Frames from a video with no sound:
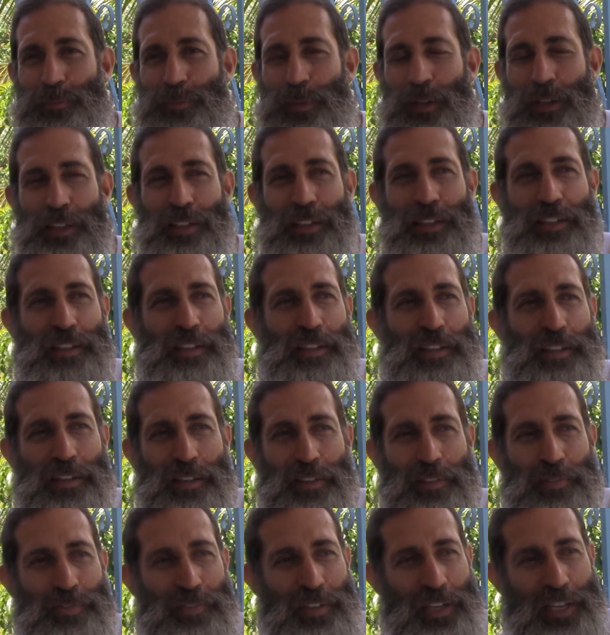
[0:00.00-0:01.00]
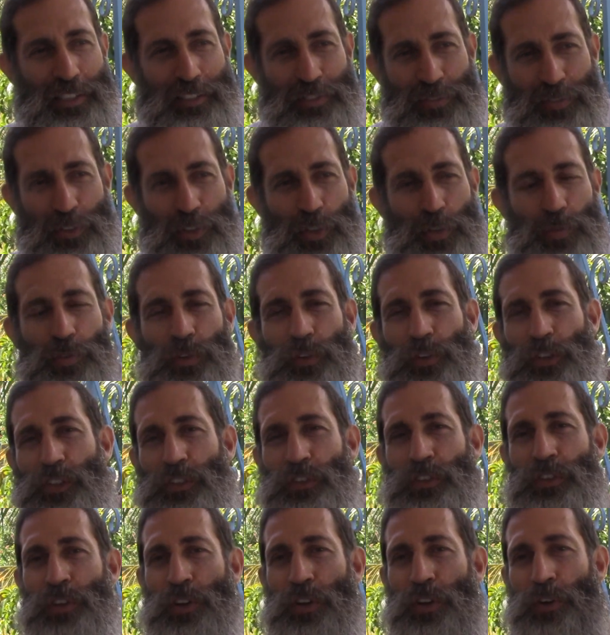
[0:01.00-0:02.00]
But if that's for you, for
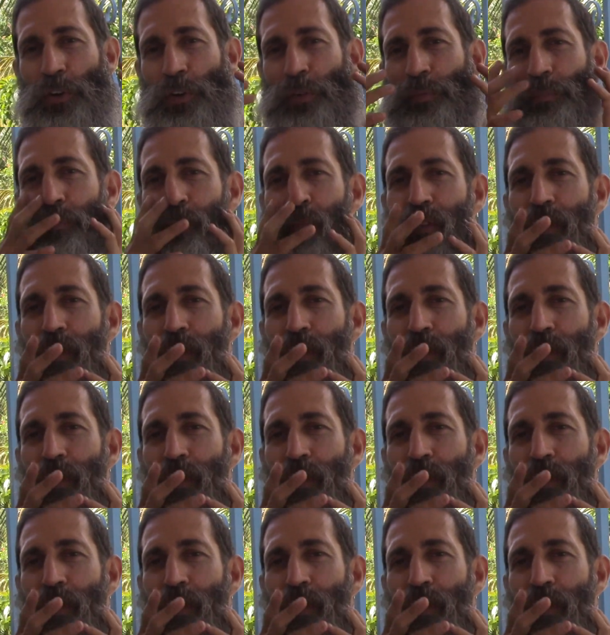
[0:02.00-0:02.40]
each your own.